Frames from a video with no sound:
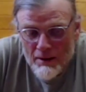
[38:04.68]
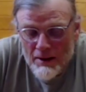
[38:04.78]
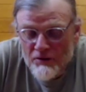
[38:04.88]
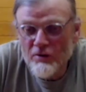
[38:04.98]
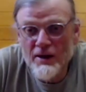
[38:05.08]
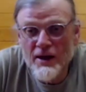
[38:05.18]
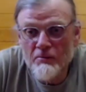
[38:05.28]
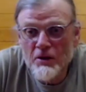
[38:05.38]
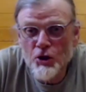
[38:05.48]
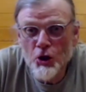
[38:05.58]

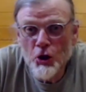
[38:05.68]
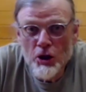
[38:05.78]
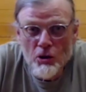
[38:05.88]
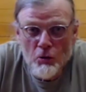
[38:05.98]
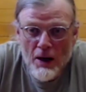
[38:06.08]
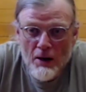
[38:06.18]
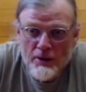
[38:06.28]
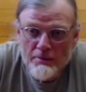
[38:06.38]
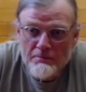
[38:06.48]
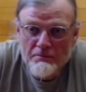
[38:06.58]
insulative material around
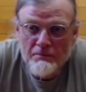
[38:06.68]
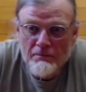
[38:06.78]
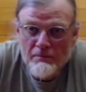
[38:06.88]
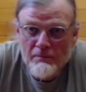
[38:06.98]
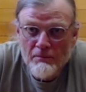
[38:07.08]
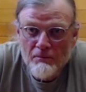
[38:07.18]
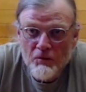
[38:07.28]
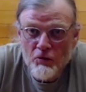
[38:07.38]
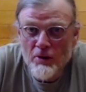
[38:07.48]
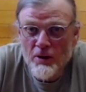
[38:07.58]
them
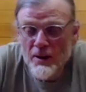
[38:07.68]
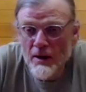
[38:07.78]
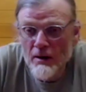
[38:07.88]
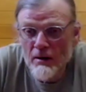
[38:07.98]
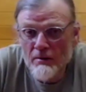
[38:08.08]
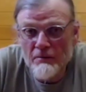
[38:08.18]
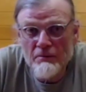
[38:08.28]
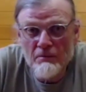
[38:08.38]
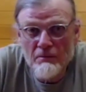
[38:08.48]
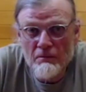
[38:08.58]
so that they are
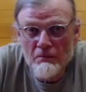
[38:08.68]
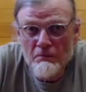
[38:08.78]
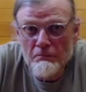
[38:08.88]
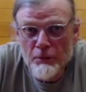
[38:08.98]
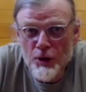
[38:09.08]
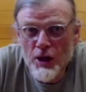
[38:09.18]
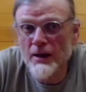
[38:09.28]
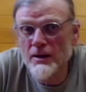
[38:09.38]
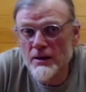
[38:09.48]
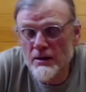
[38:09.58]

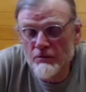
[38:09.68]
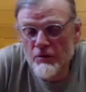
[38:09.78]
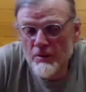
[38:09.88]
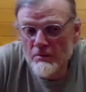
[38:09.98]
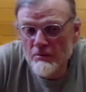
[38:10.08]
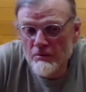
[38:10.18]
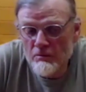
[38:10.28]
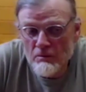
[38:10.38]
protected from